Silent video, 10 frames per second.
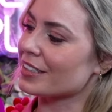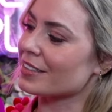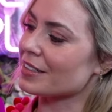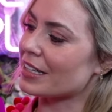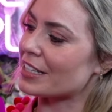
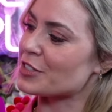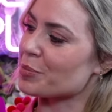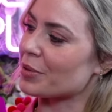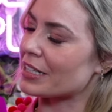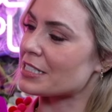kids are
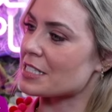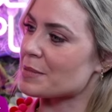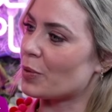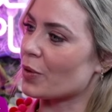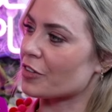put into
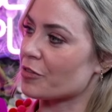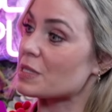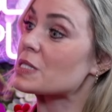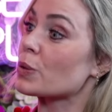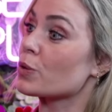sport from
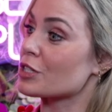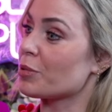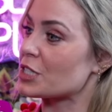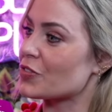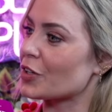a social
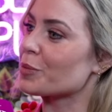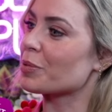point of view,